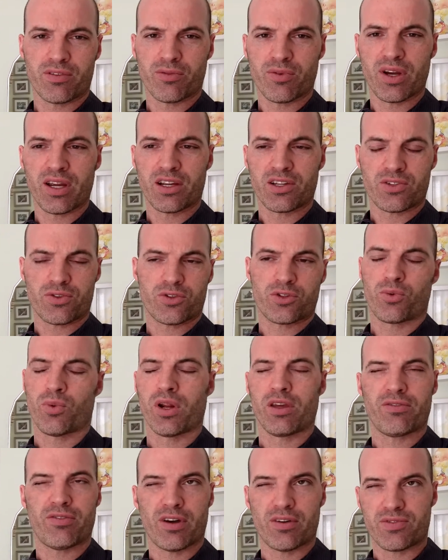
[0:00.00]
rings or
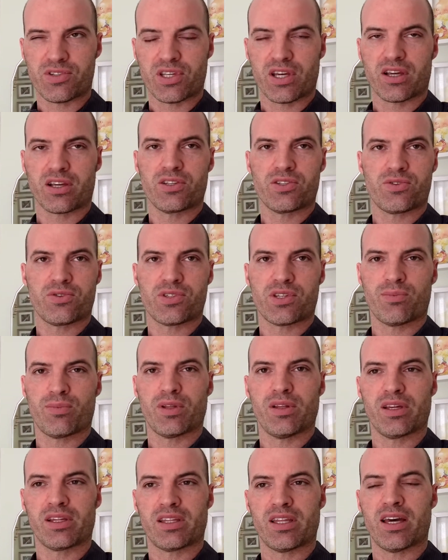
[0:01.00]
25 seconds or
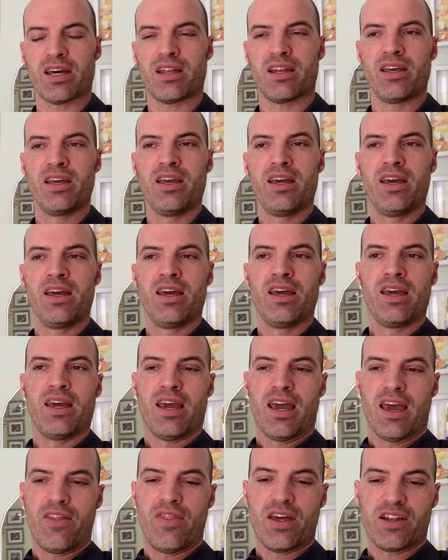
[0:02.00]
something like that,
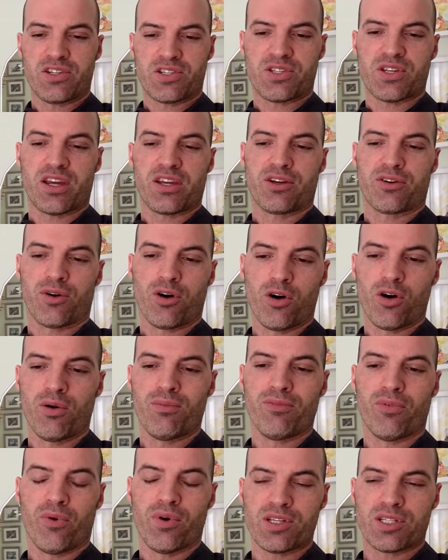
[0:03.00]
and then set your
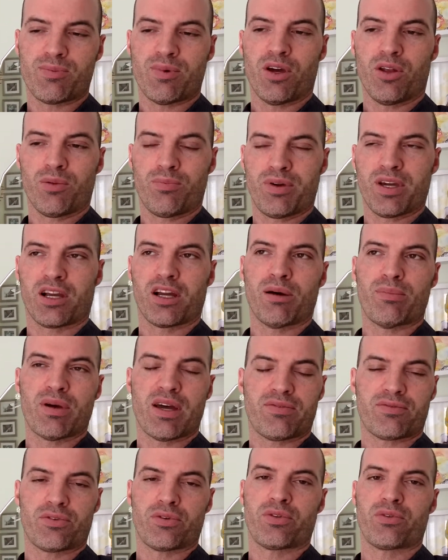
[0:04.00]
home voicemail to pick up
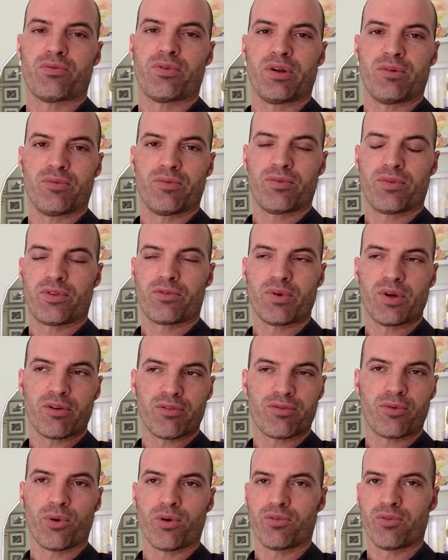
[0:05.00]
after three or
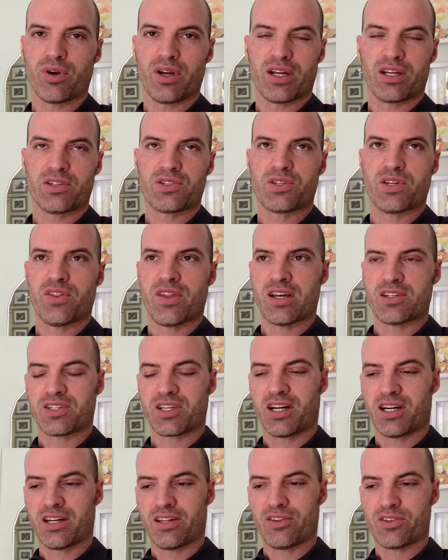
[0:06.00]
4 rings. And that's
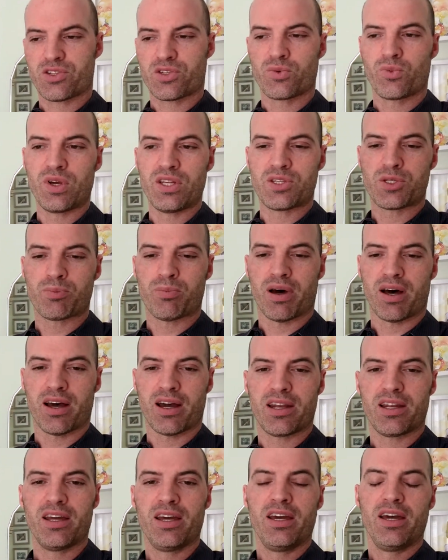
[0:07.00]
kind of the sweet
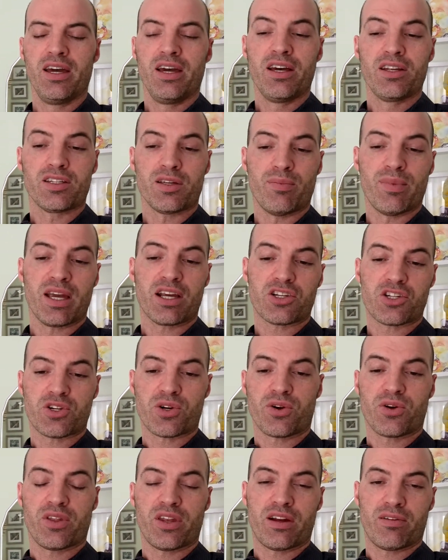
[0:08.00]
spot to make
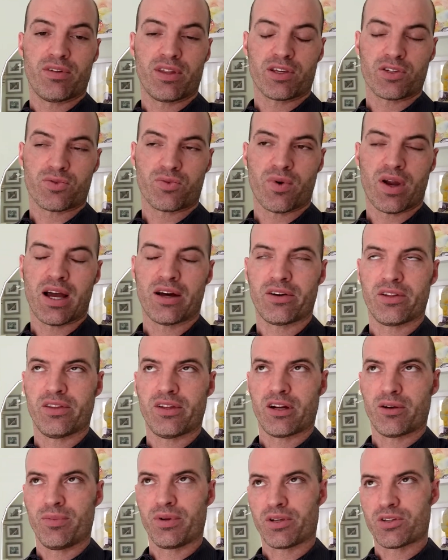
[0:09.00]
sure that everything is routed
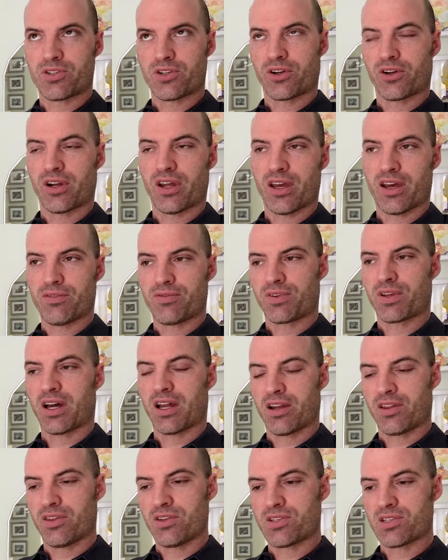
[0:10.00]
there, because you're going to have
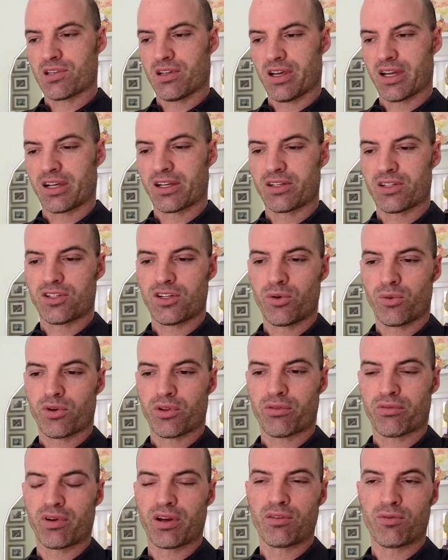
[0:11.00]
kind of this 2 or
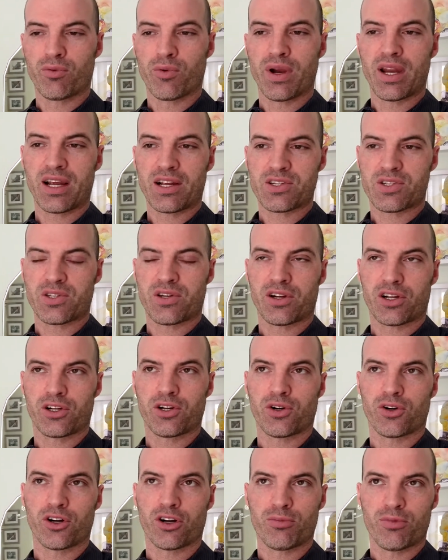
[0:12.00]
3 rings that
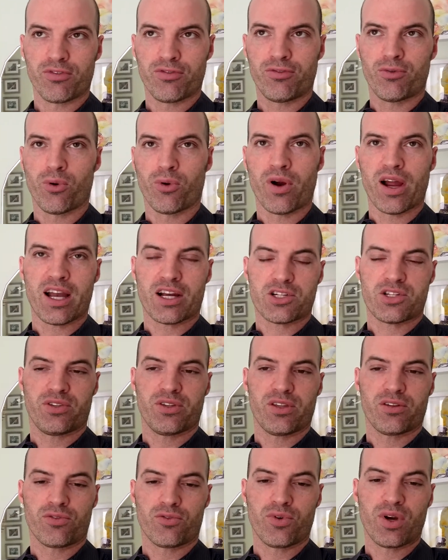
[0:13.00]
occur before
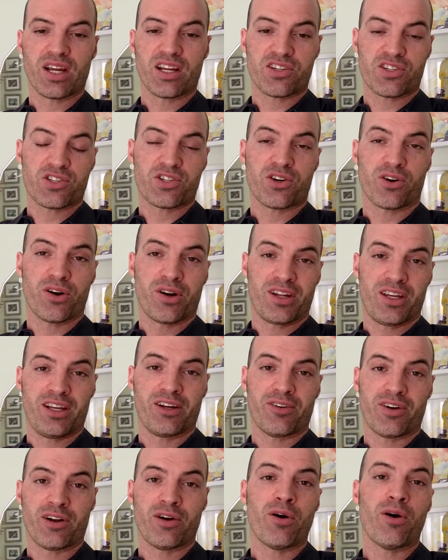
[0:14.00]
actually the rings start
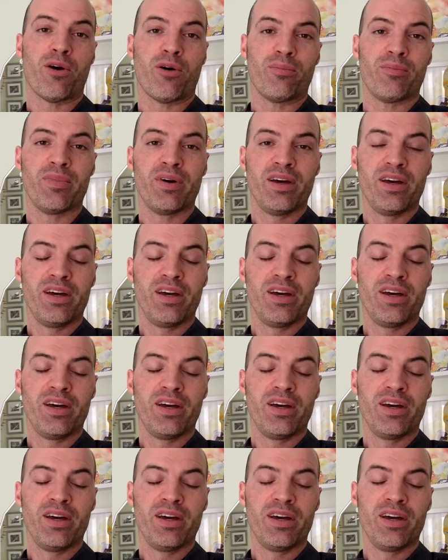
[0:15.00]
here at home.